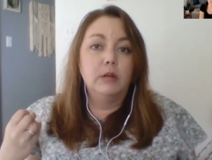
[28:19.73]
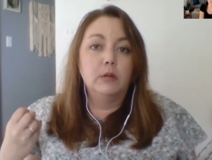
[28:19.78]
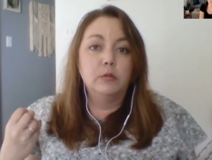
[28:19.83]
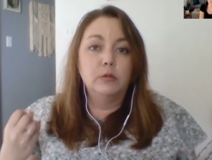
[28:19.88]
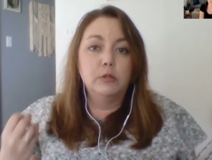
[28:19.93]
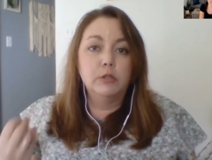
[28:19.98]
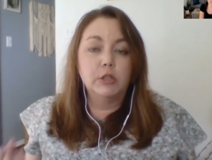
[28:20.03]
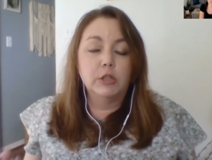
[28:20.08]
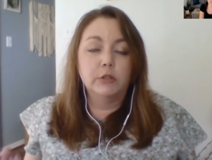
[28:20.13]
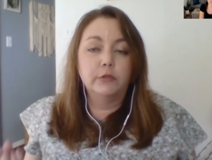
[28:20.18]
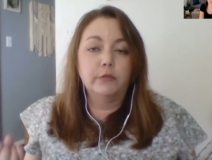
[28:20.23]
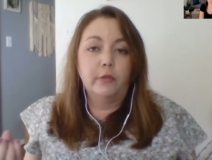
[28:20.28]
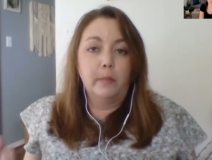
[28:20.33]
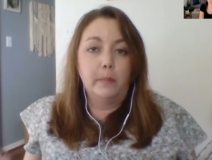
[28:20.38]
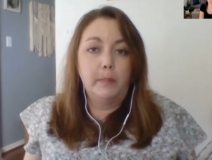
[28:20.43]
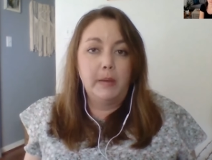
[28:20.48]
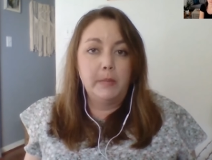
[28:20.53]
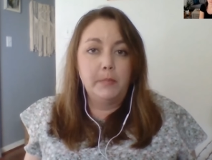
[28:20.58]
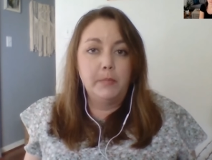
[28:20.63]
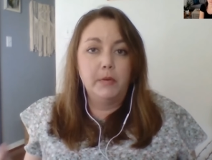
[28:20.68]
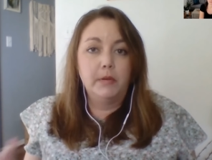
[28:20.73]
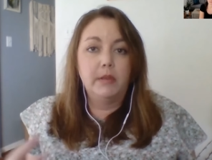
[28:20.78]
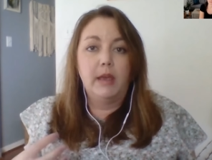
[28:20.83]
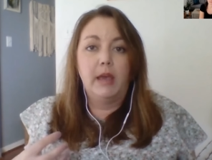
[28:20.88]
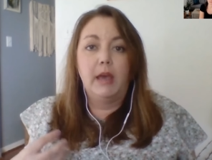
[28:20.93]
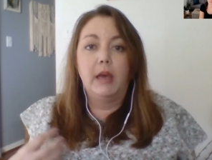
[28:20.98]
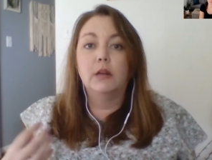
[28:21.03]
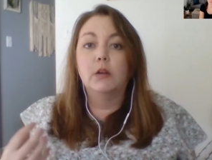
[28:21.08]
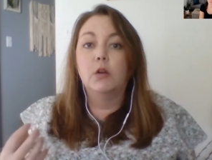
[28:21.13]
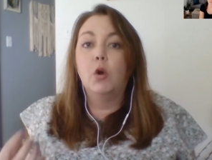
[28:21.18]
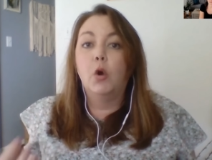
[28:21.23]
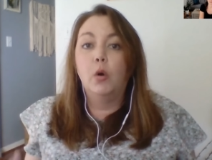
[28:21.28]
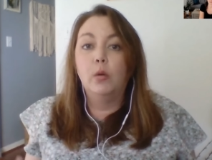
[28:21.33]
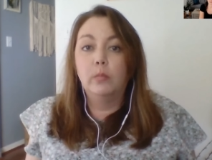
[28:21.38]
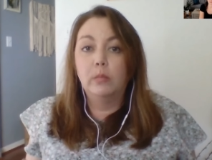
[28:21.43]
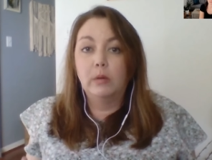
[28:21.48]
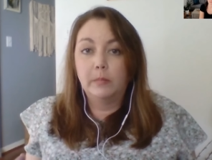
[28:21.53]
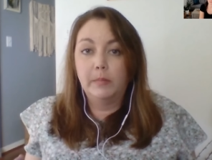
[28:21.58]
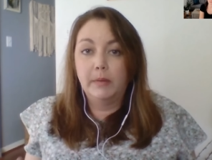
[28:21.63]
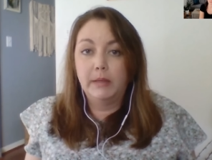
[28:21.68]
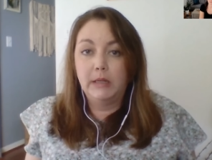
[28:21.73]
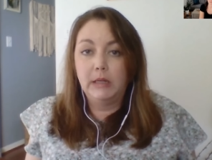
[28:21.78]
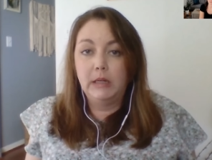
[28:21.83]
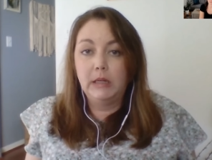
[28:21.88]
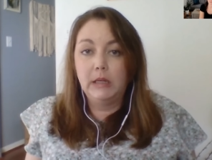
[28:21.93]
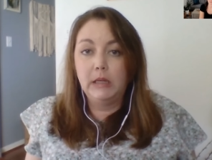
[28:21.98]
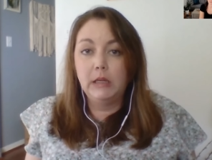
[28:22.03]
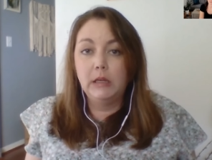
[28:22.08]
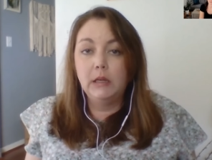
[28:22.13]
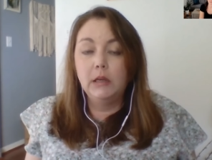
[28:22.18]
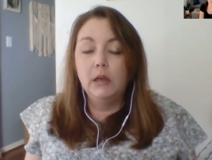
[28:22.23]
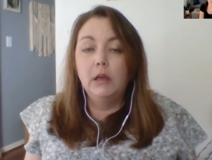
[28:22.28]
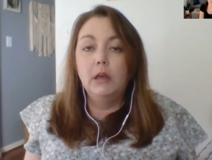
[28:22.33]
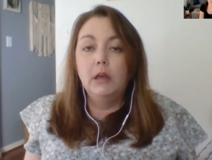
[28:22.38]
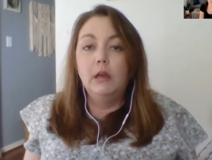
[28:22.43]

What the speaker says: it was just for people that had a comorbidity.